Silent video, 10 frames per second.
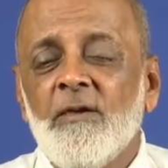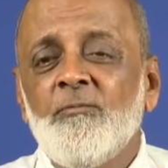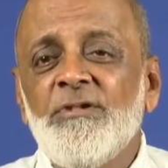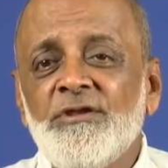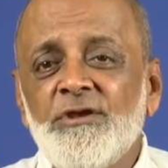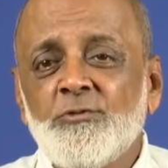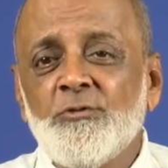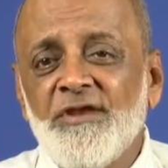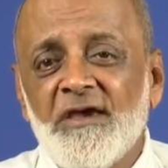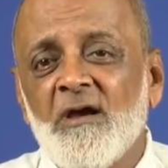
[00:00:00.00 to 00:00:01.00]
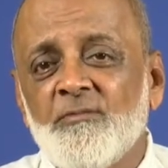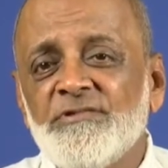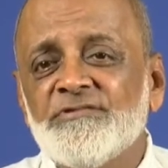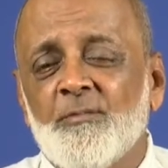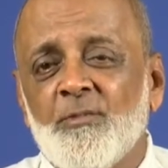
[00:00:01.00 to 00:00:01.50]
We need to take up
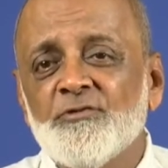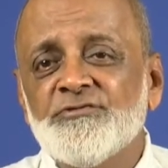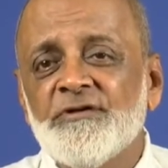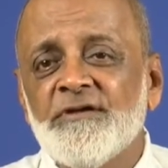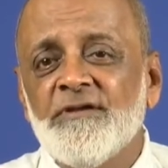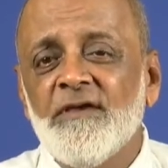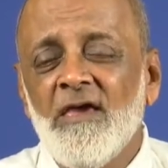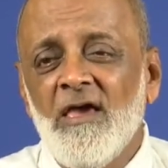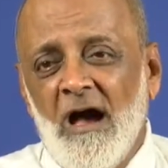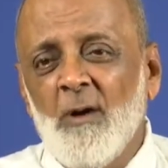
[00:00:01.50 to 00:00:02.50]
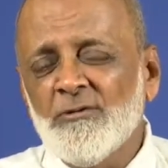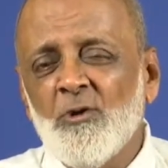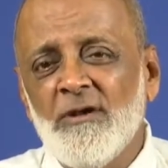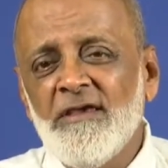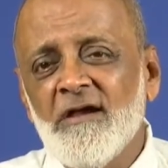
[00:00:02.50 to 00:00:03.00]
this opportunity. I was
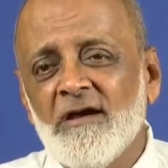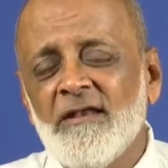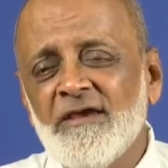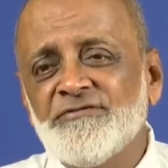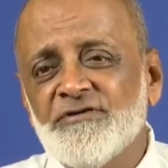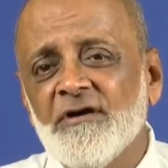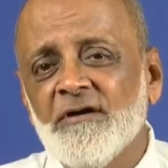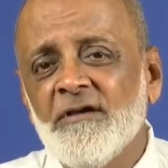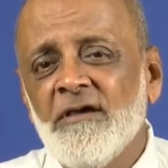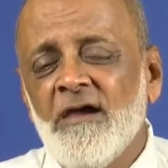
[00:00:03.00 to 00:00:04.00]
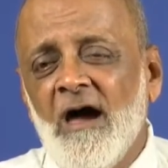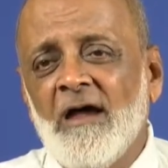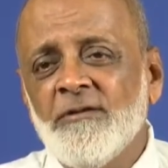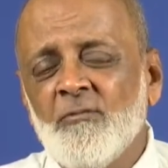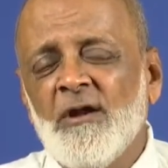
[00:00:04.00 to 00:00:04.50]
holding a lecture
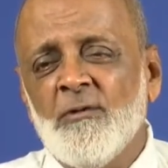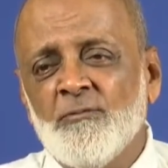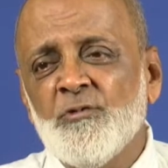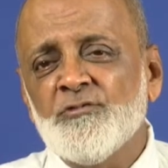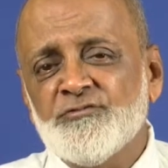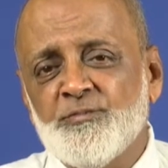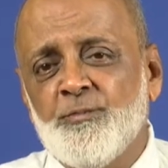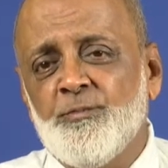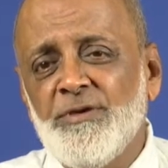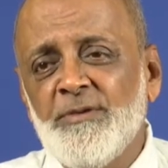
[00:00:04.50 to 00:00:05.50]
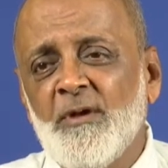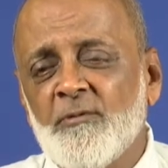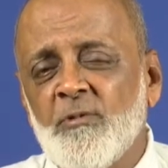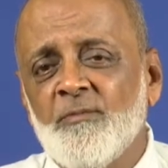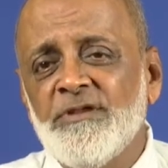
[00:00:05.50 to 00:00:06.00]
and one of those
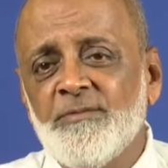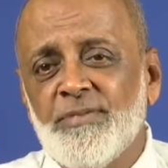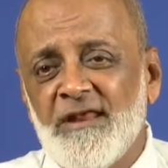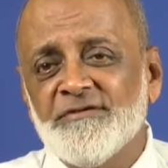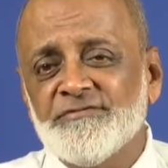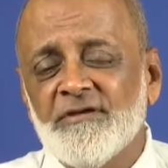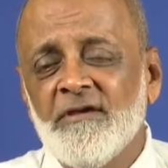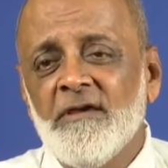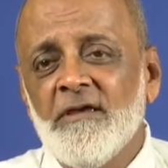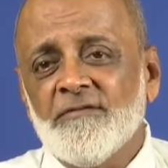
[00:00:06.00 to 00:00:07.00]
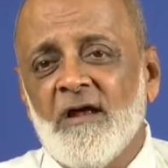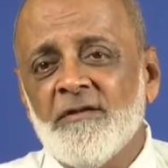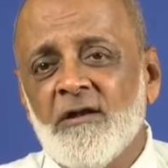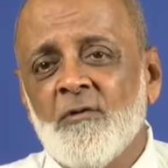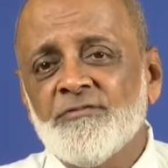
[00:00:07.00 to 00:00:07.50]
people from the press
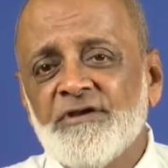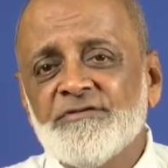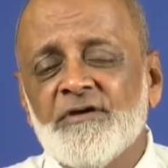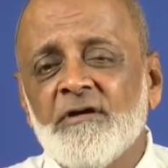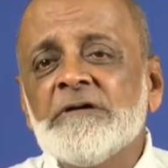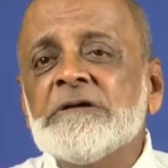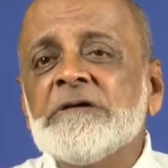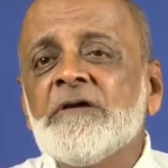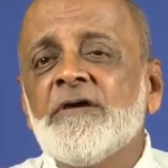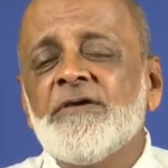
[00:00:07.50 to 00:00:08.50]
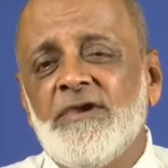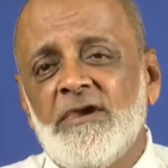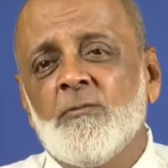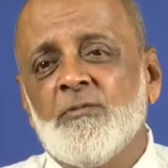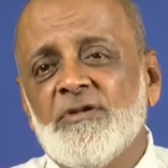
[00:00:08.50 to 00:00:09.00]
turned around and said, sir,
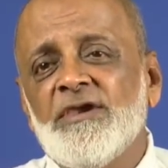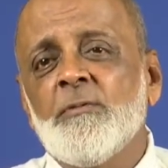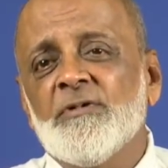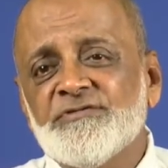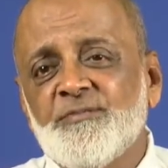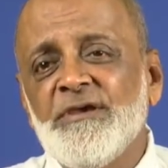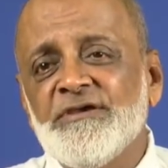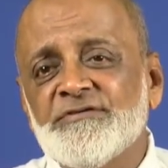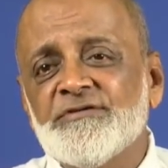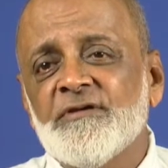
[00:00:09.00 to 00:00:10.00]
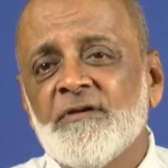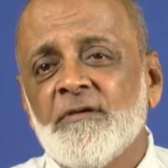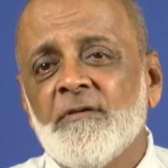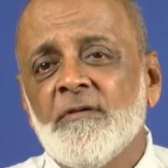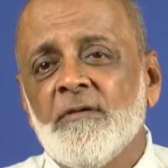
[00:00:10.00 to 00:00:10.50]
give a speech
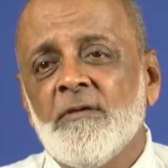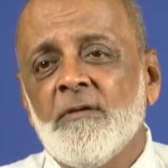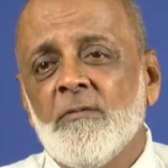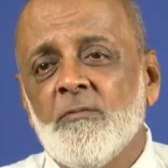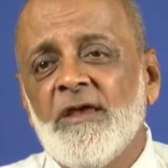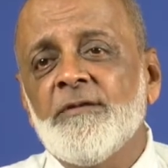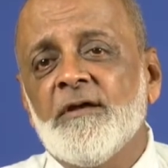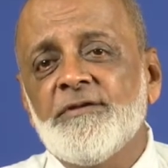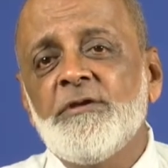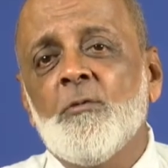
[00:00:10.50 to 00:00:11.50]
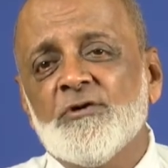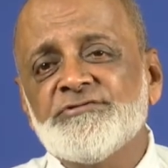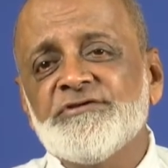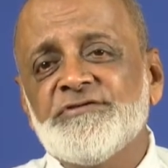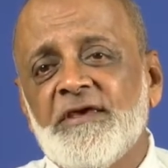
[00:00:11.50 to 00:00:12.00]
when a
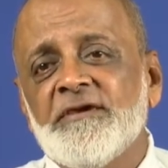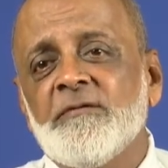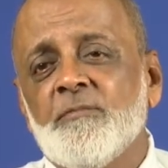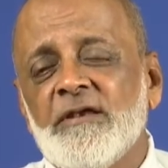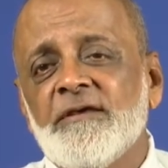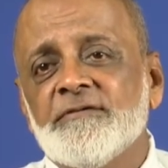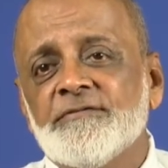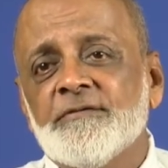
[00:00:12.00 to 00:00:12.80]
divorce is taking place.